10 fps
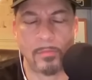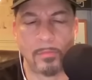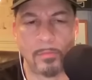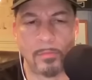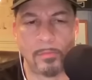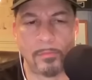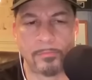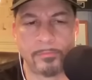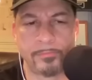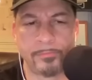
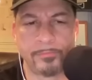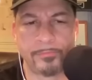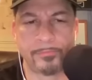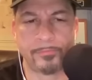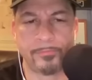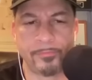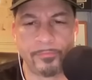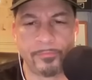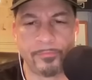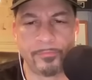
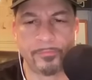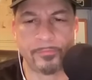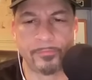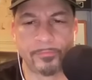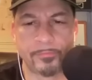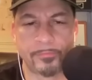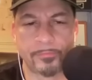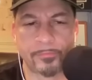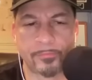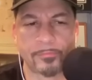
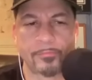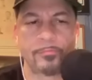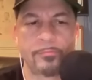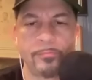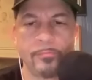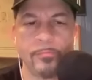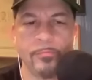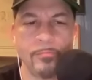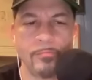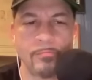
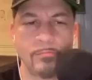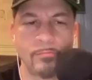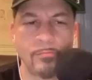This person isn't speaking.